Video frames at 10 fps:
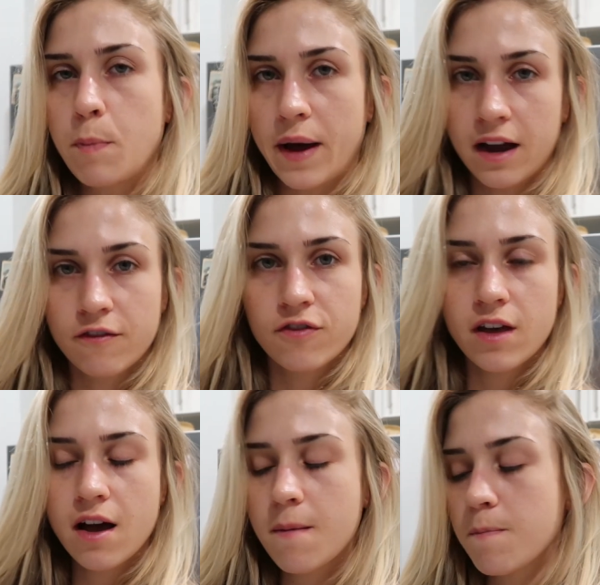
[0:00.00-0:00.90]
back for
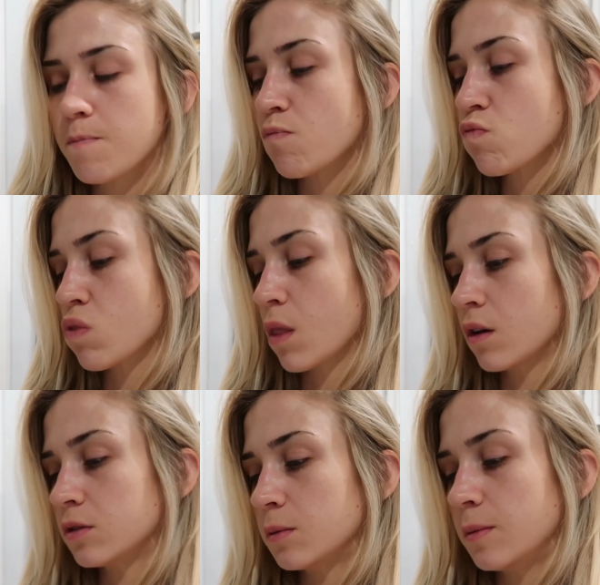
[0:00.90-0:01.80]
that.
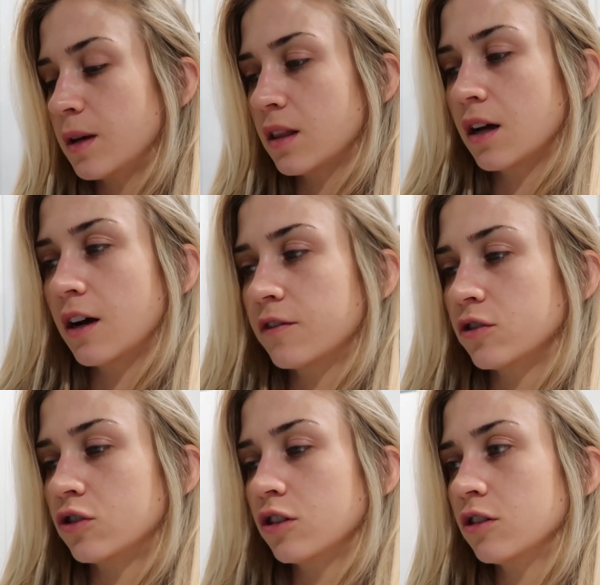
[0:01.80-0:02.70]
So I'm gonna make that
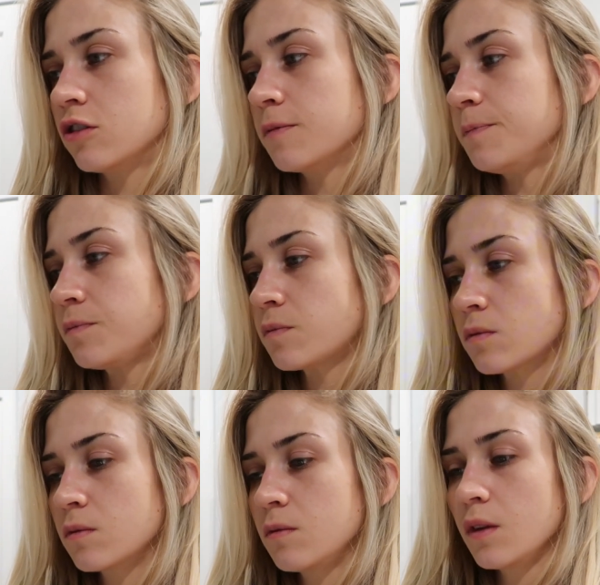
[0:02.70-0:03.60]
after church.
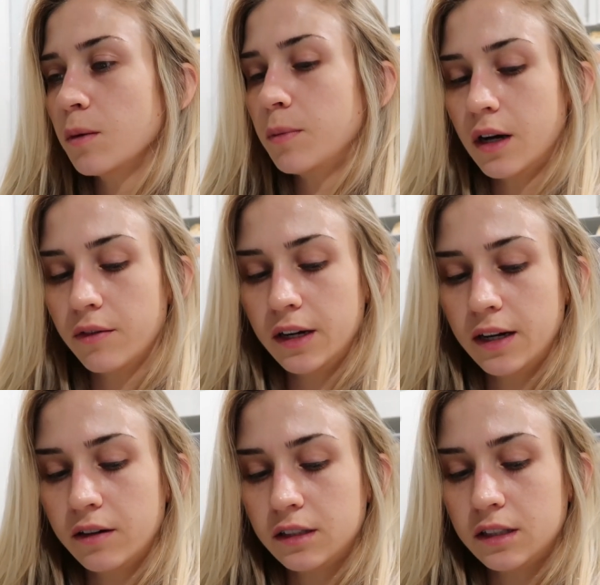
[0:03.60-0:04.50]
But right
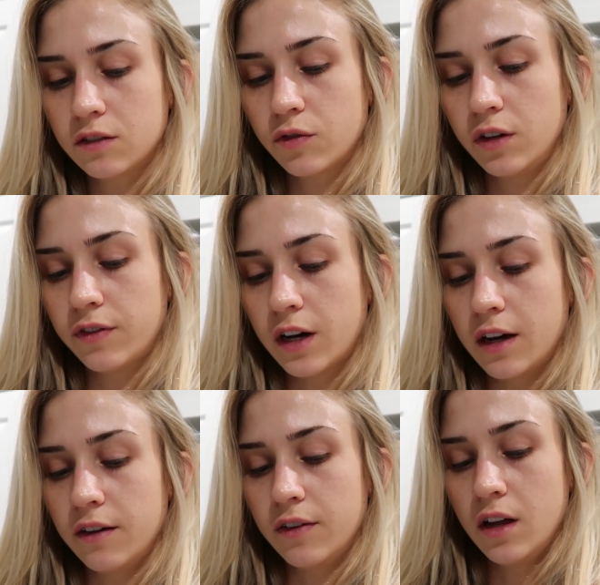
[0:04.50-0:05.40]
now it's
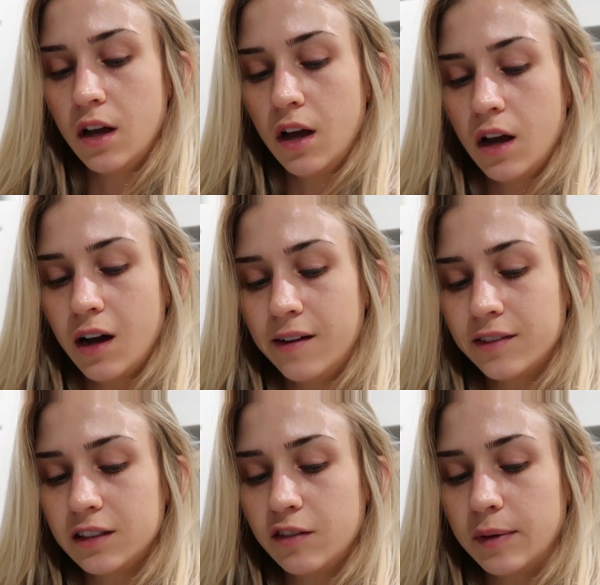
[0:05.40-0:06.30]
6.45. I have
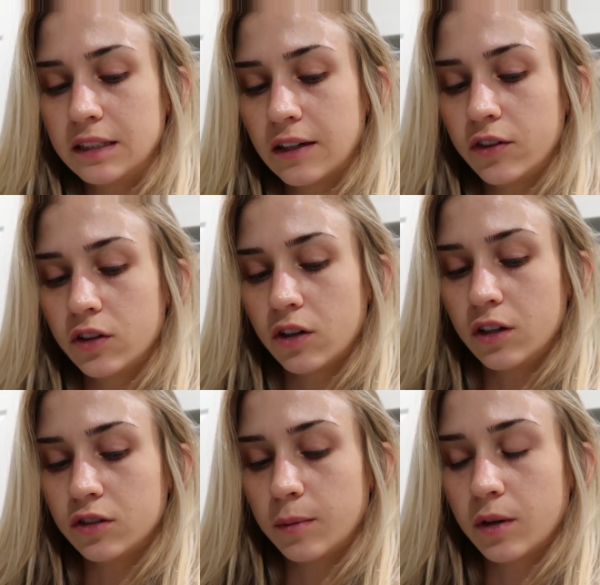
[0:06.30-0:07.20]
to leave by 7.30, so I'm